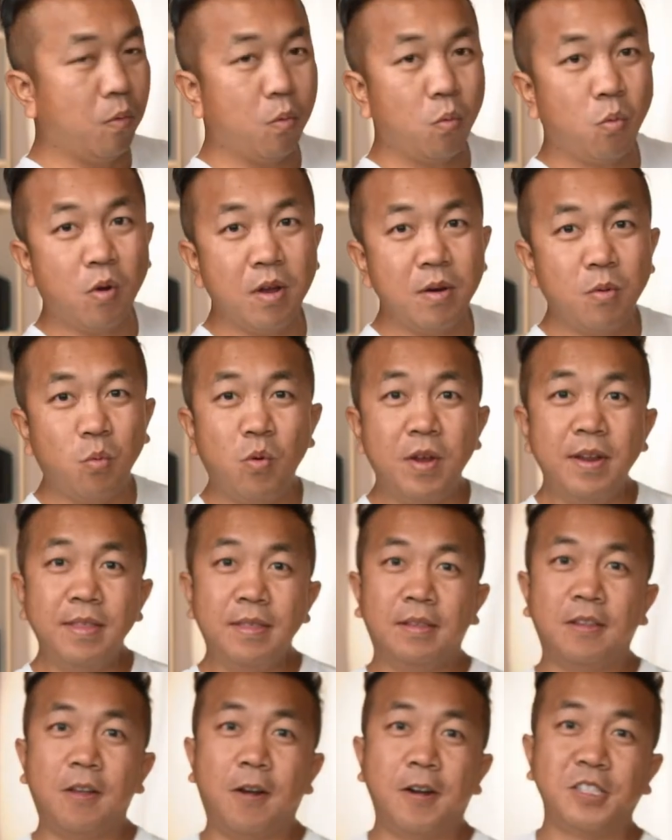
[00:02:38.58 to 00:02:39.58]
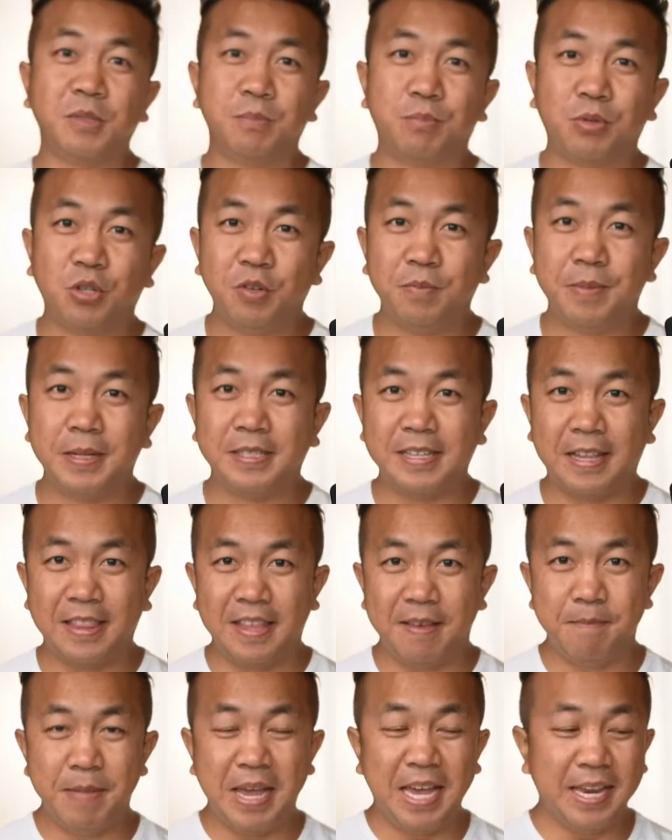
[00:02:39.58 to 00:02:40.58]
What, one of the large improvements that
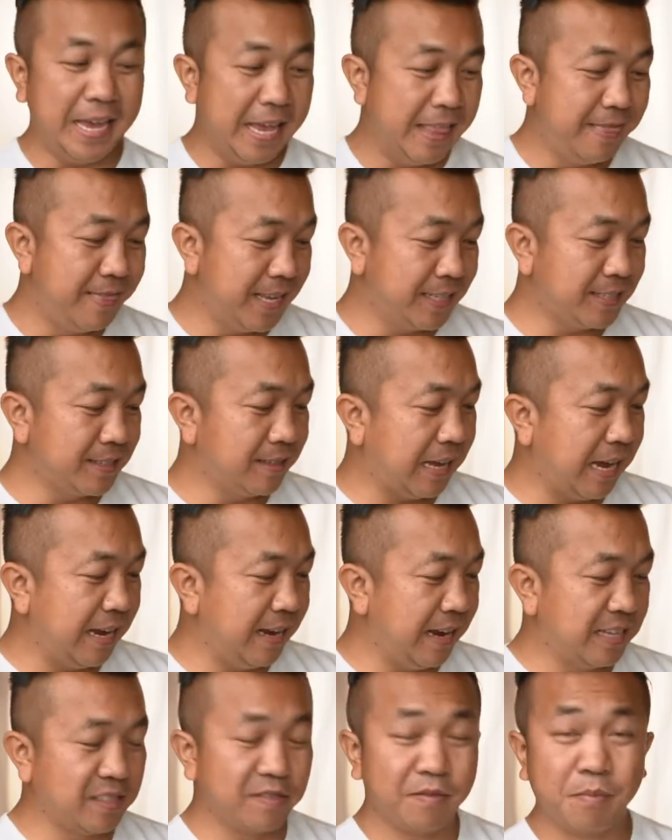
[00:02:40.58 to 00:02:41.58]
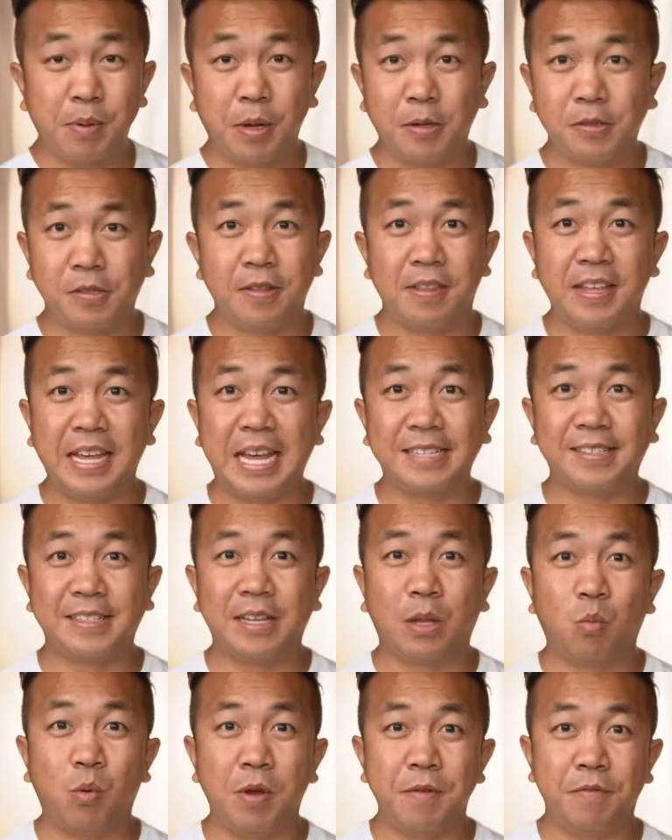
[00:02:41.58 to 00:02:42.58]
they've made in this light as opposed to the
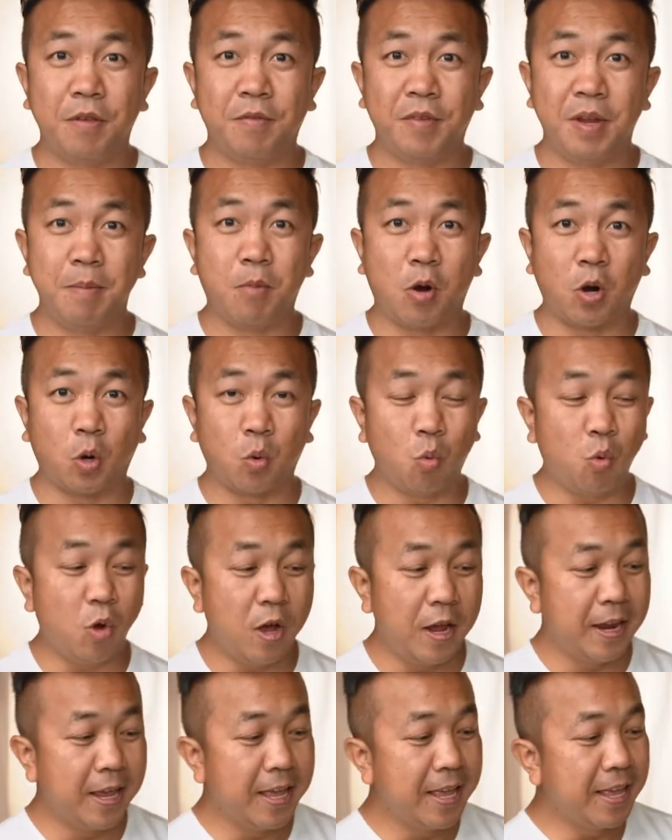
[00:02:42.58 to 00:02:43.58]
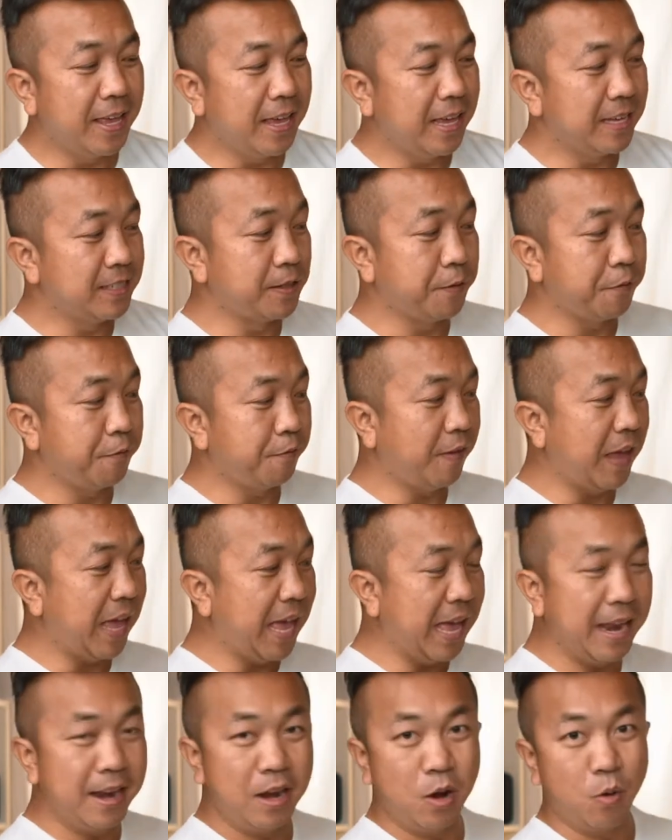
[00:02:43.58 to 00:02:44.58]
SL150 Mark I is the
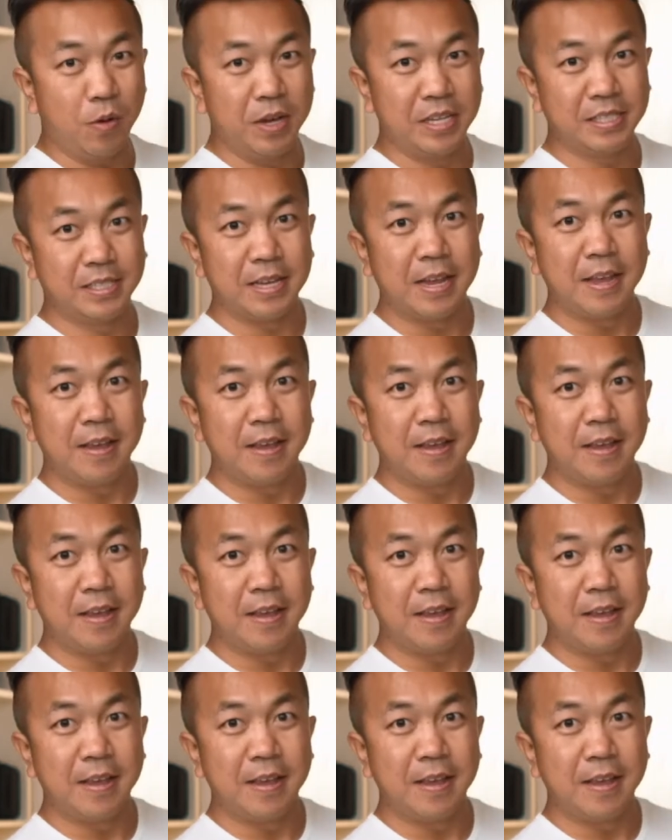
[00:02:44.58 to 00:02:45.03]
fan noise.